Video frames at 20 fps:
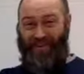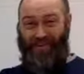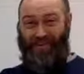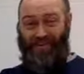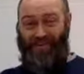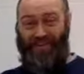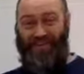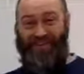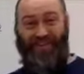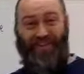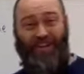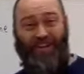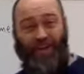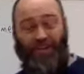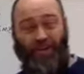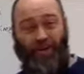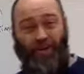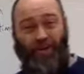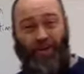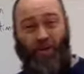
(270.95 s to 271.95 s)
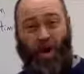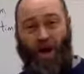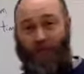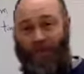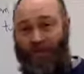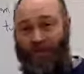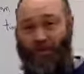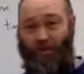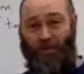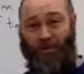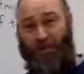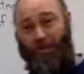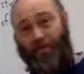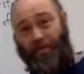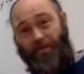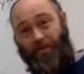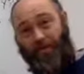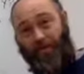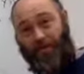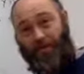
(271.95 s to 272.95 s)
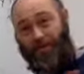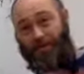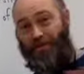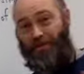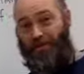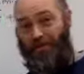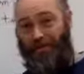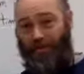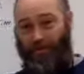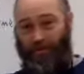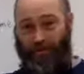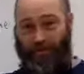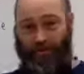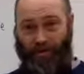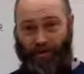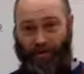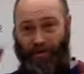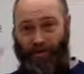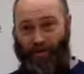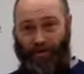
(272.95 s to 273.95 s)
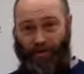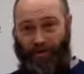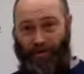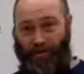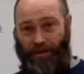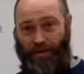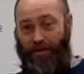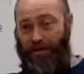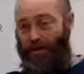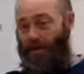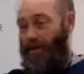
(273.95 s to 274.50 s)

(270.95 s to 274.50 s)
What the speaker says: something, you guys already watched this with the reversible and irreversible movie,